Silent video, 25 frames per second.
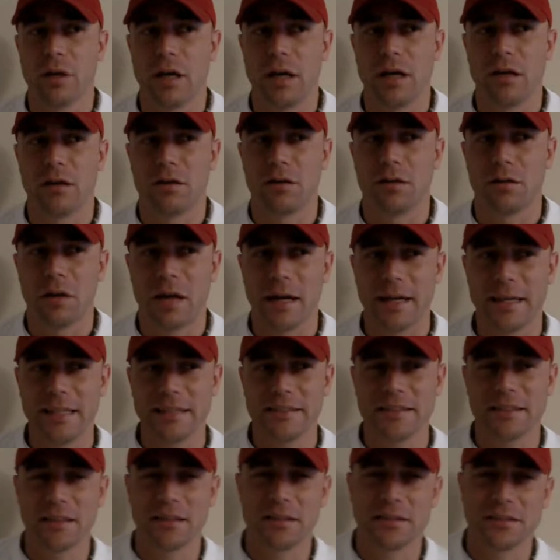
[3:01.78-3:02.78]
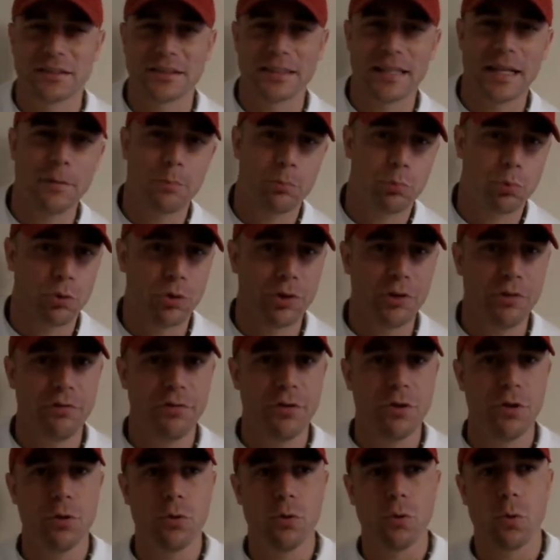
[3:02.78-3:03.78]
a slight
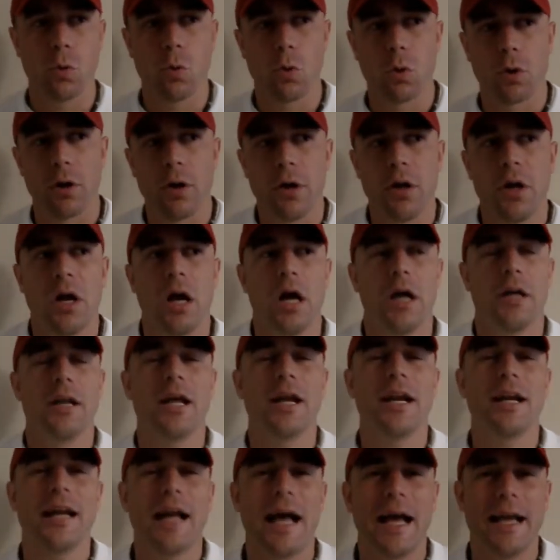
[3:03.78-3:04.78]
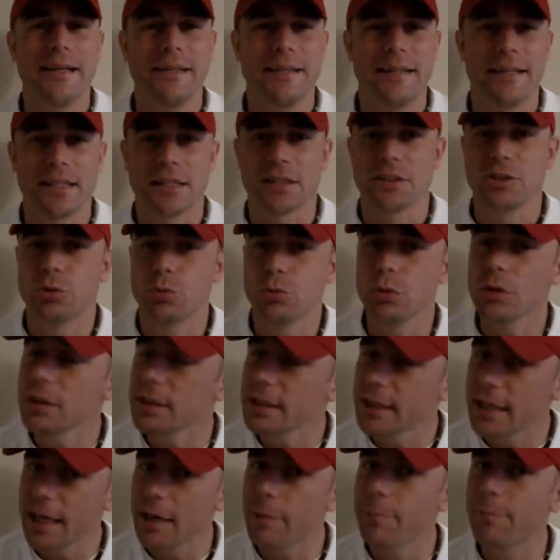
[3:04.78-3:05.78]
preview, or not an idea, because you
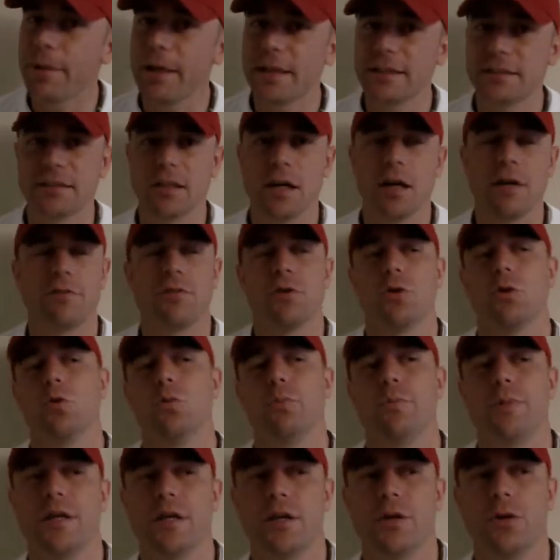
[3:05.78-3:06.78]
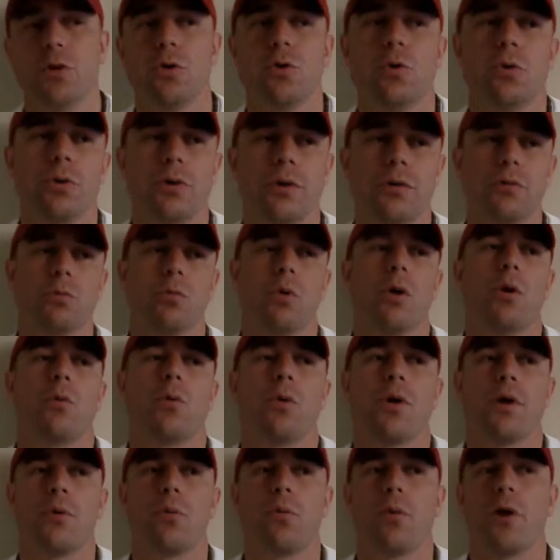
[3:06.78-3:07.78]
really can't base it off of who beat who and what,
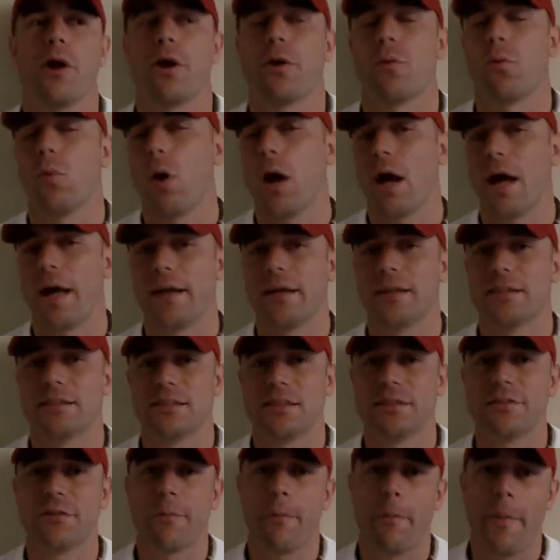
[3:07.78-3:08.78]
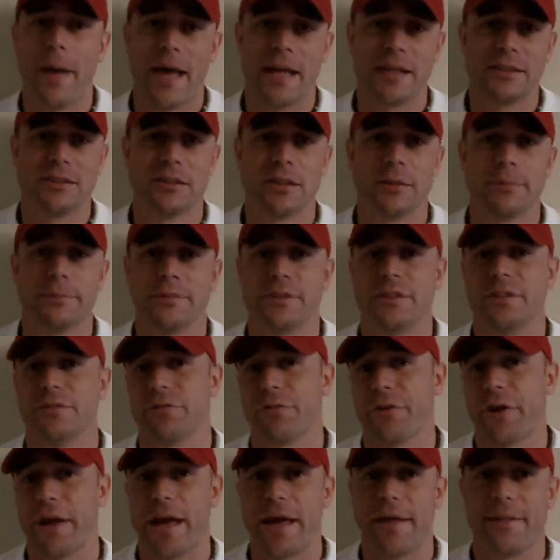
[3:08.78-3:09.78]
when, where, and why, because different matchups,
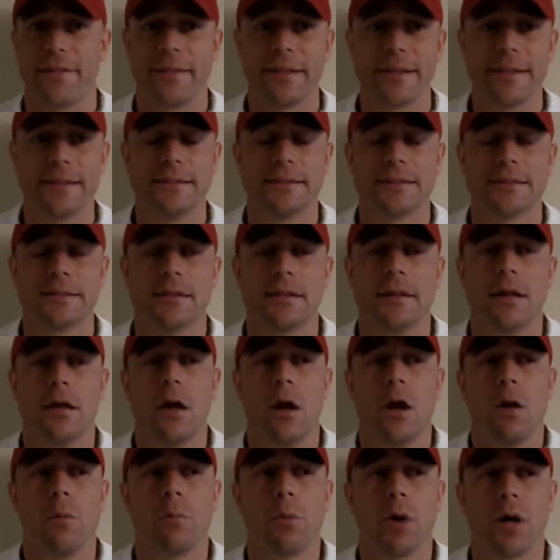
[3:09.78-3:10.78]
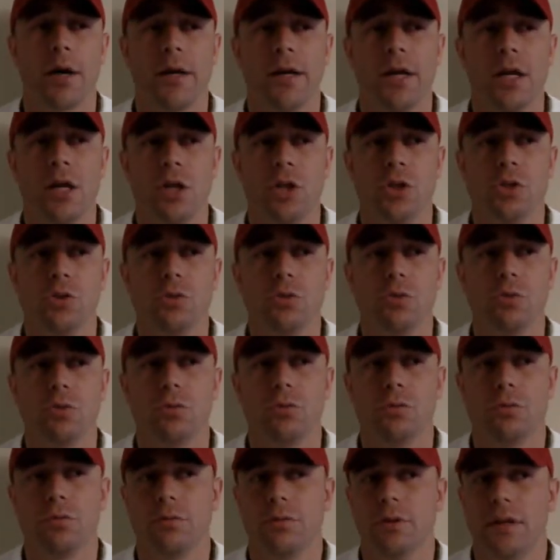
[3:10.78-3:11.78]
different athletes. But
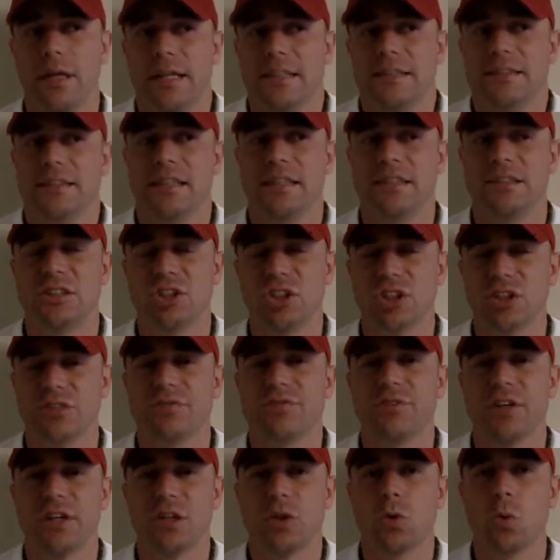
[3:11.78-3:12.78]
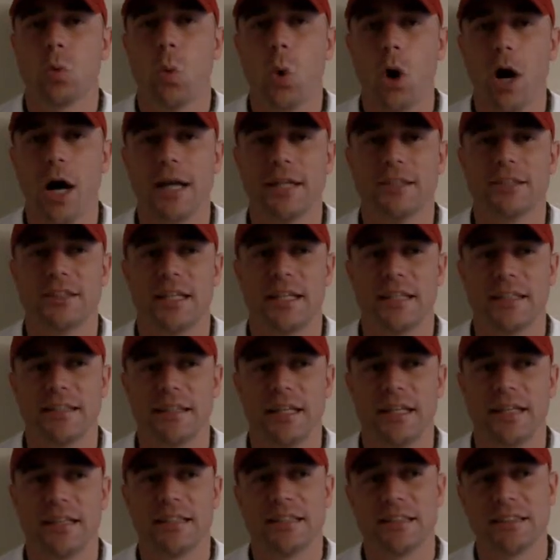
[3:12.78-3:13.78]
it's just fun to watch
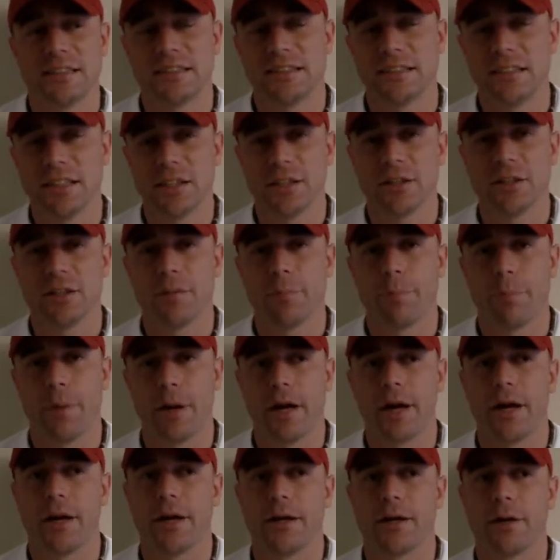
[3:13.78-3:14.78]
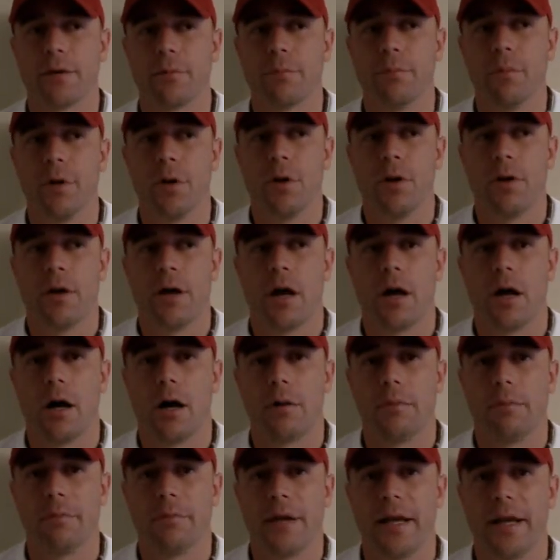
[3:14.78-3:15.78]
and consider comparing
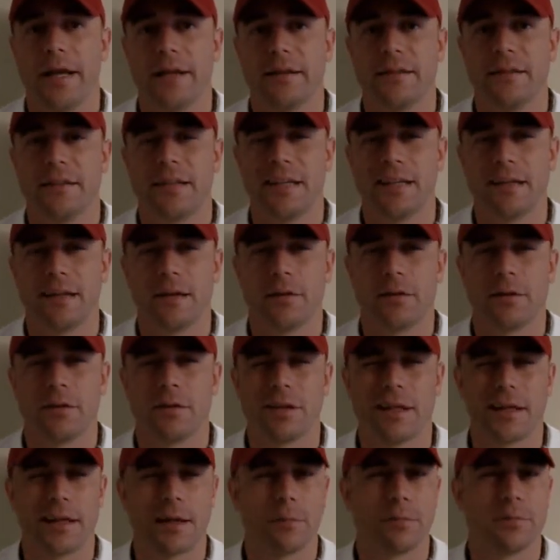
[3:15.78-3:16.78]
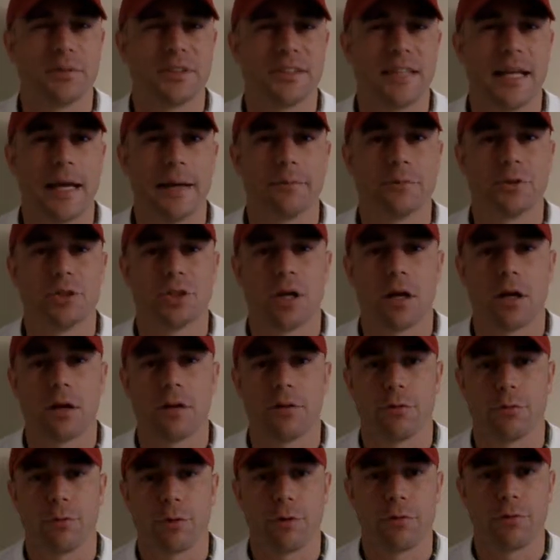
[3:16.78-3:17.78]
them and getting a snapshot
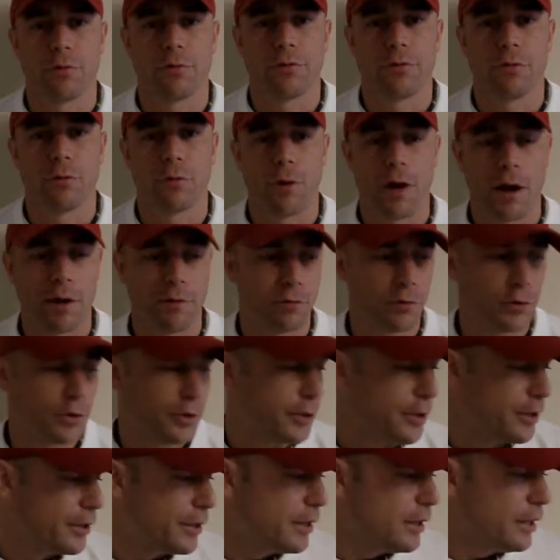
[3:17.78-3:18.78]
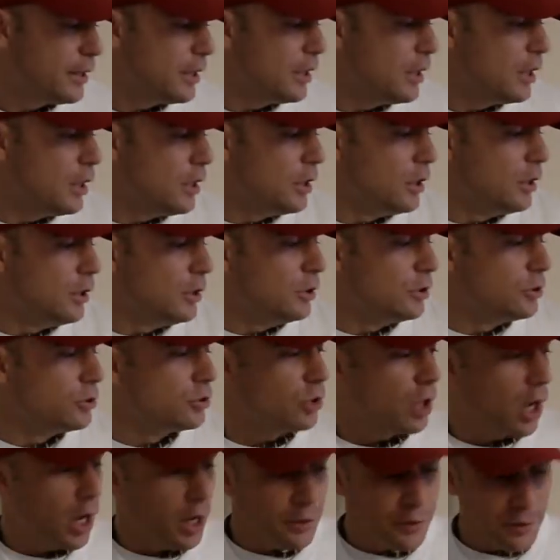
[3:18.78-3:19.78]
of the Red River Rivalry.
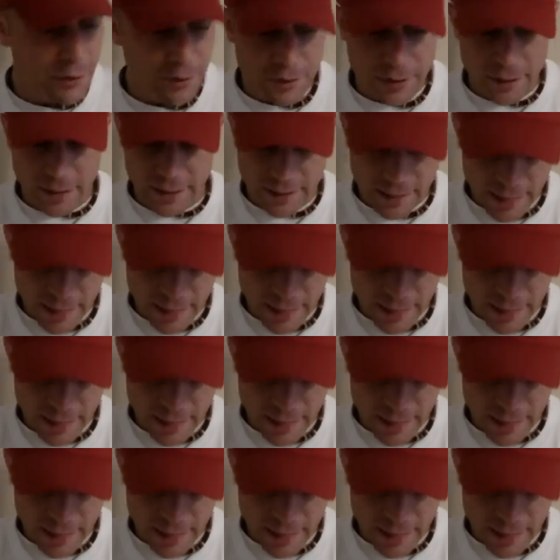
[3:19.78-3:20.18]
So other than